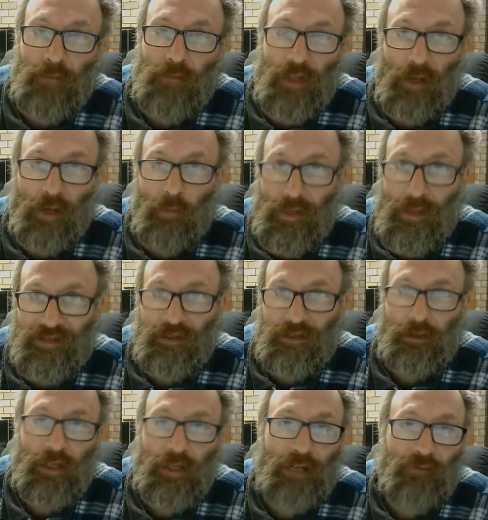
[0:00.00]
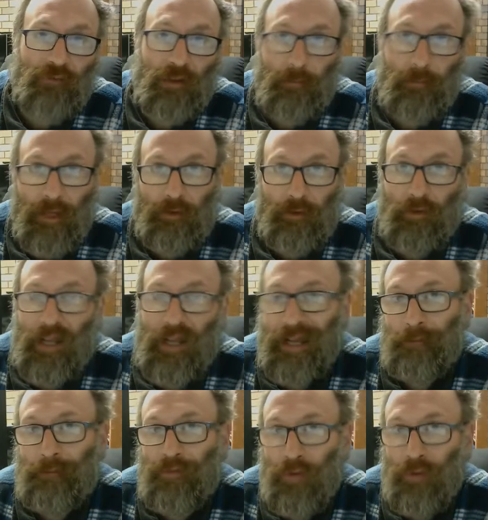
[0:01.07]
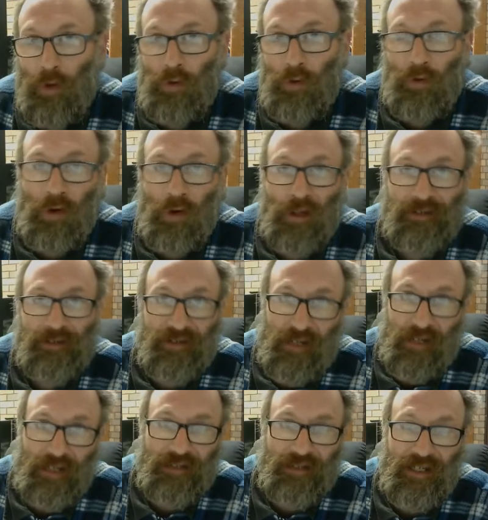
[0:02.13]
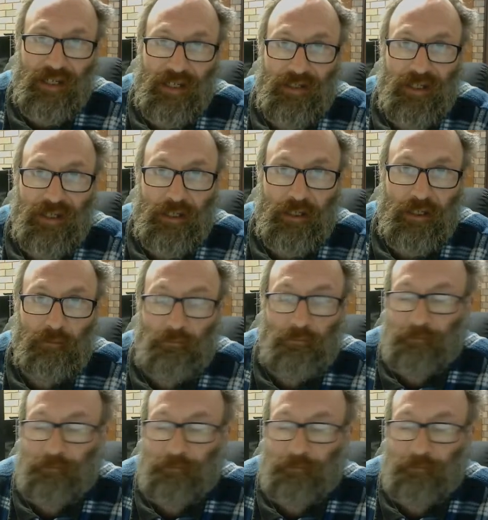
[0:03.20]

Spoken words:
You know, Western Electric, Bell Labs, Long Lines and AT&T.